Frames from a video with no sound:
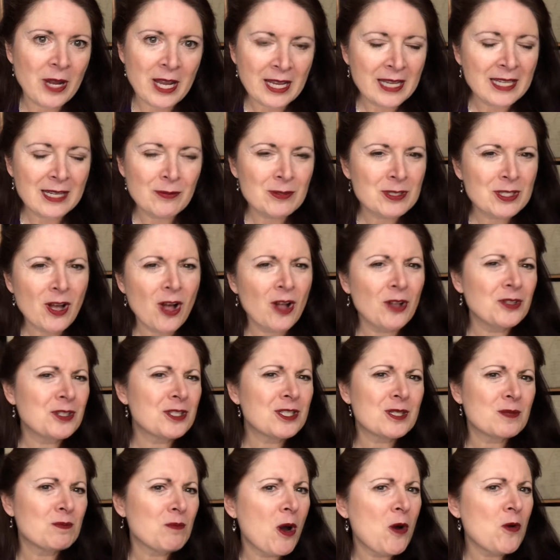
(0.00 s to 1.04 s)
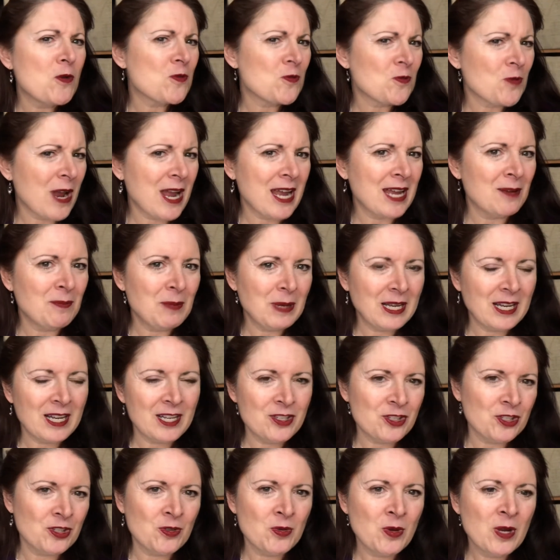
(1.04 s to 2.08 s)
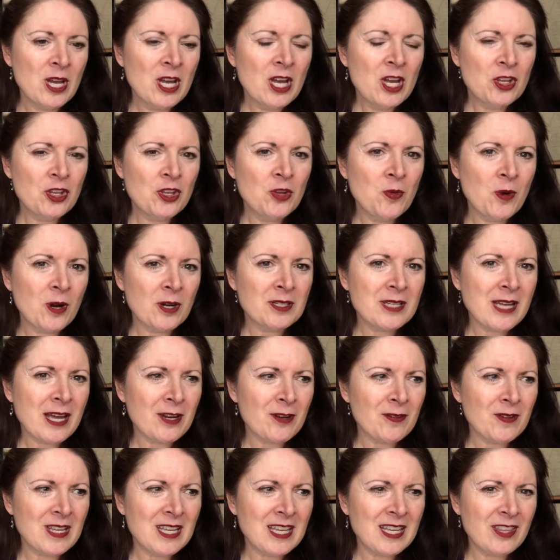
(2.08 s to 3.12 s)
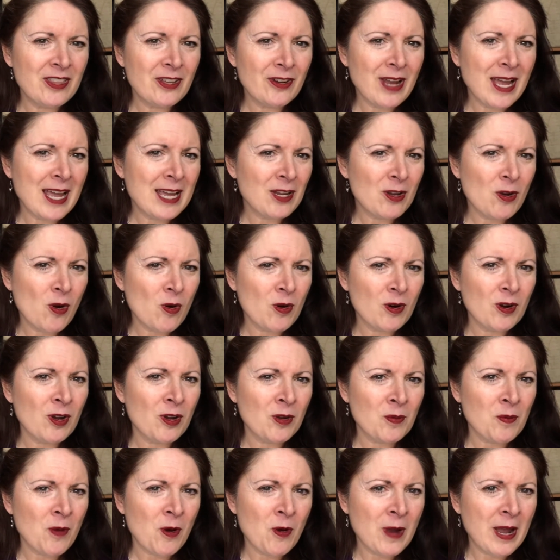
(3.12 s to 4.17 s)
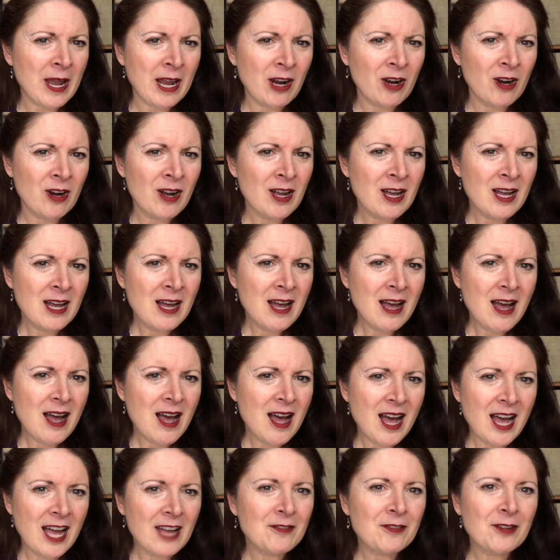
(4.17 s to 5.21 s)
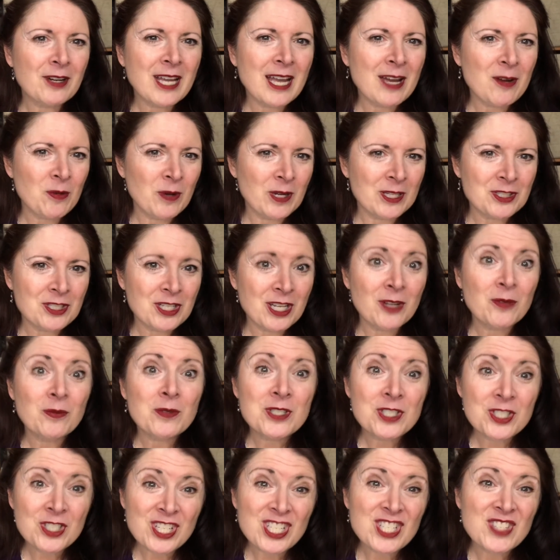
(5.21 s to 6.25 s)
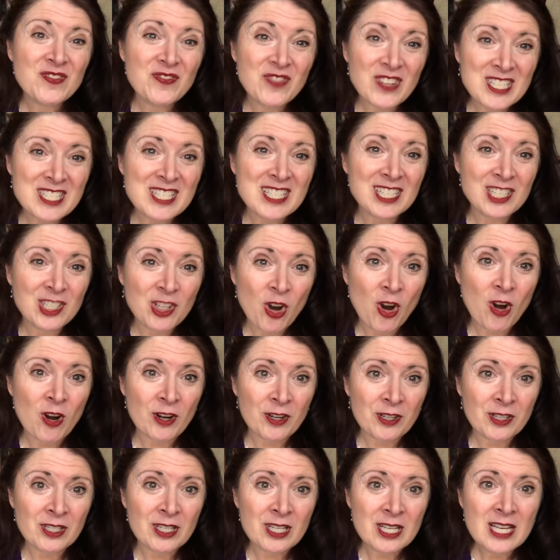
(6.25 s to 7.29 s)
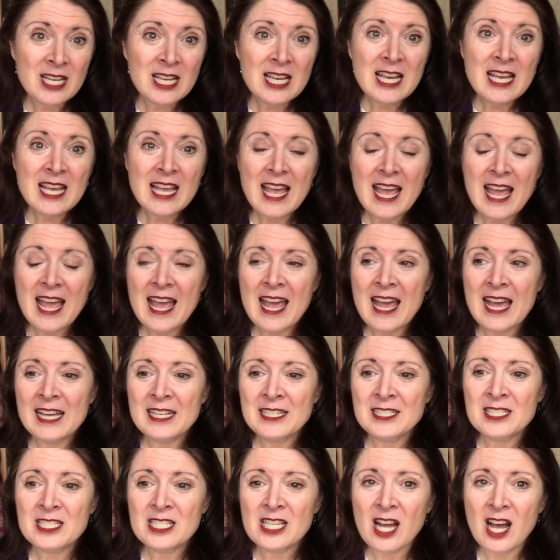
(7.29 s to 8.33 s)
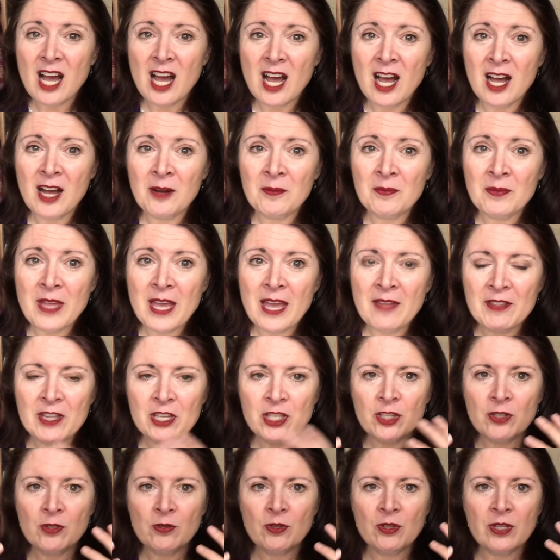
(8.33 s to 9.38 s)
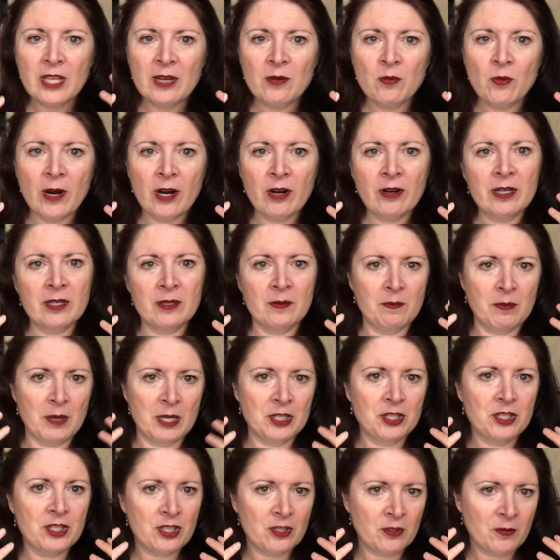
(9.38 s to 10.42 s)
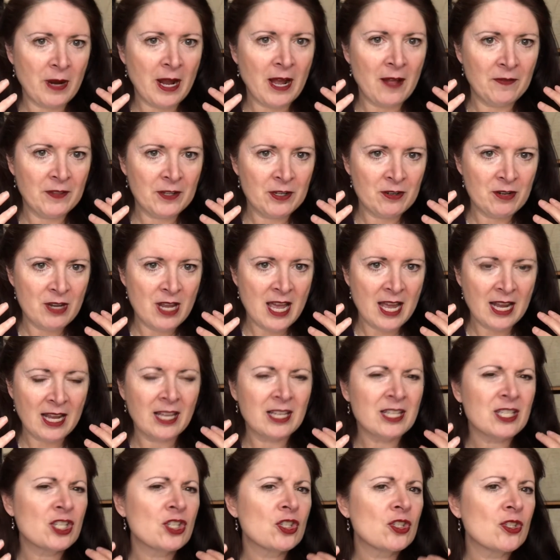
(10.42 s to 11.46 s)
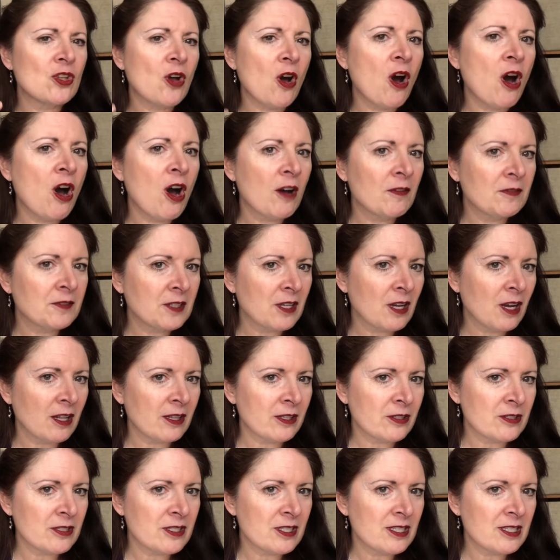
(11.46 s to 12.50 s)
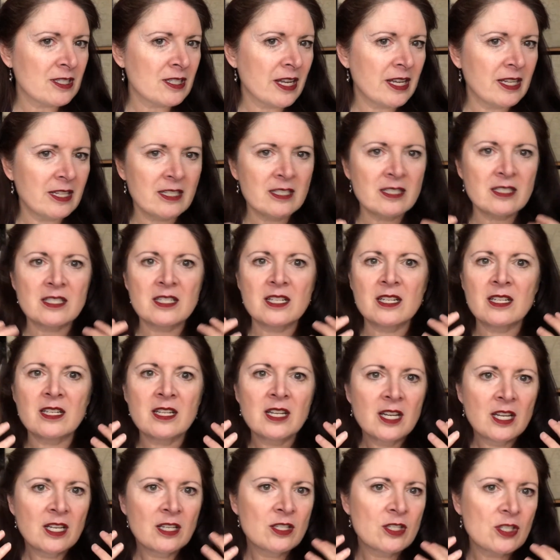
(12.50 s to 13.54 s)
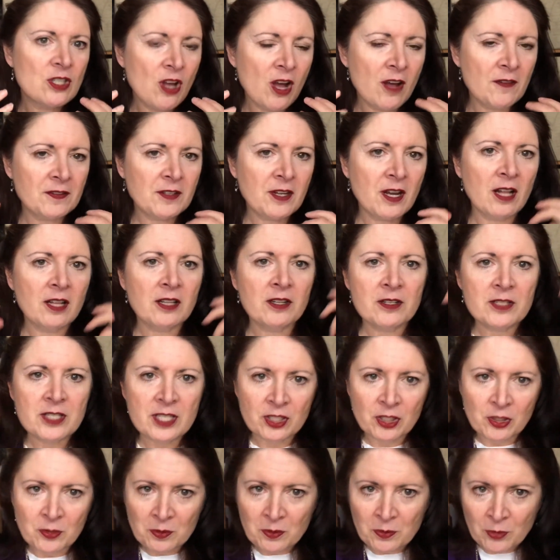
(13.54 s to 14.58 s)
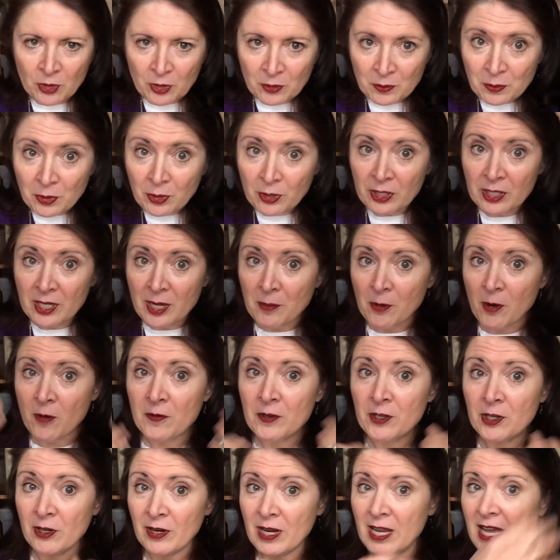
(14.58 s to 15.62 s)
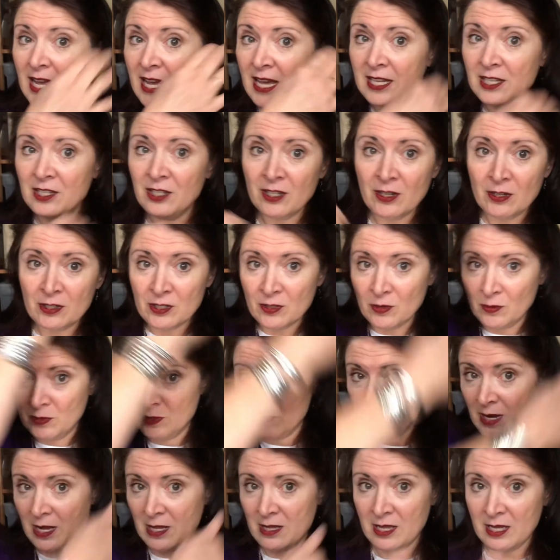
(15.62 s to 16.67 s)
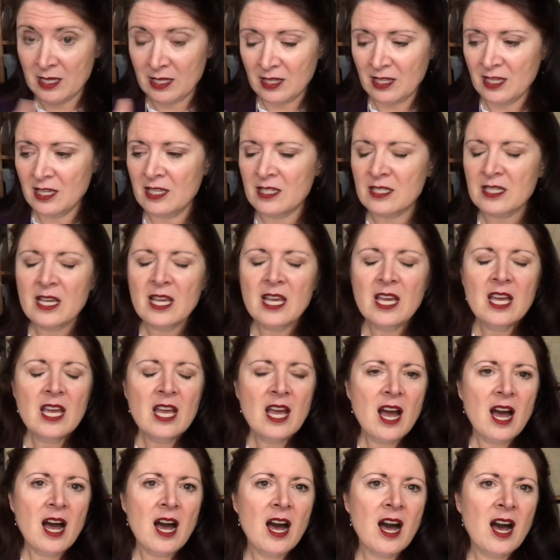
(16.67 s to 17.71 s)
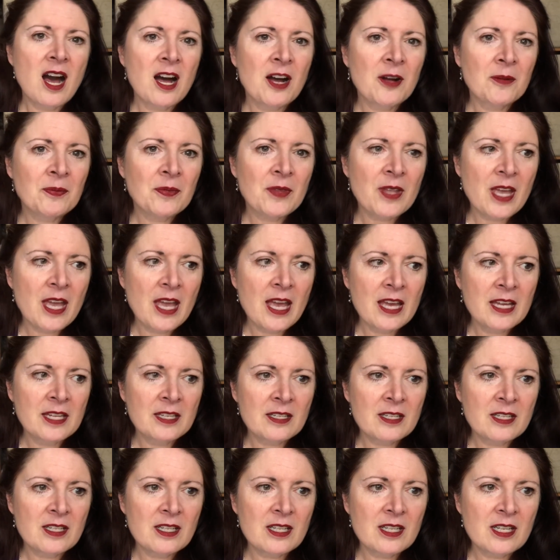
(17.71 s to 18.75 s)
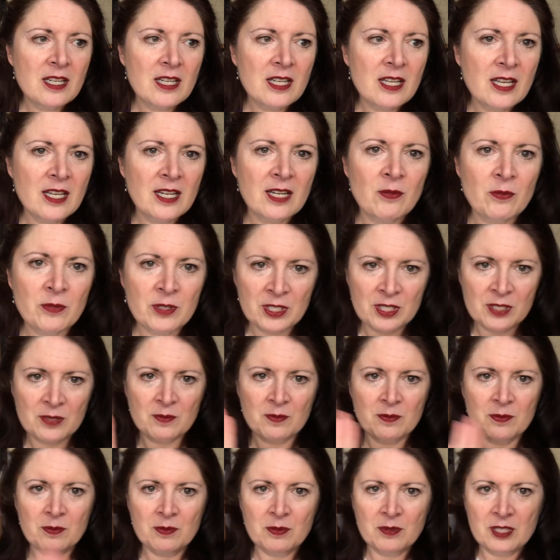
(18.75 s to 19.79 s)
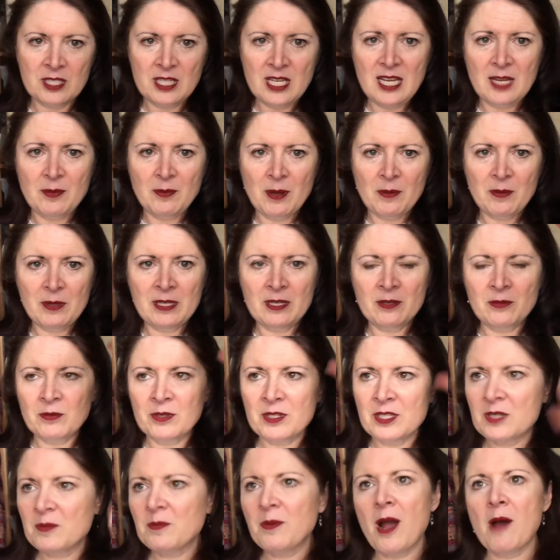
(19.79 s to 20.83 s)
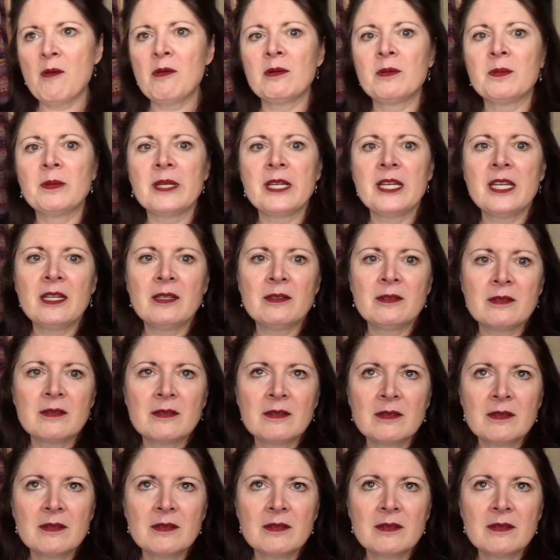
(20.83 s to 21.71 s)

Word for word: ring, and it was called smoke ring because you, you worked out of either Angora or mohair, I forget which. It was just fuzzy yarn and um, and then you they'd wear bunches around their neck and soft colors these ladies did soft colors and you, you could pull it up over your head you know so it was around like this um, and and it was deep I mean it was probably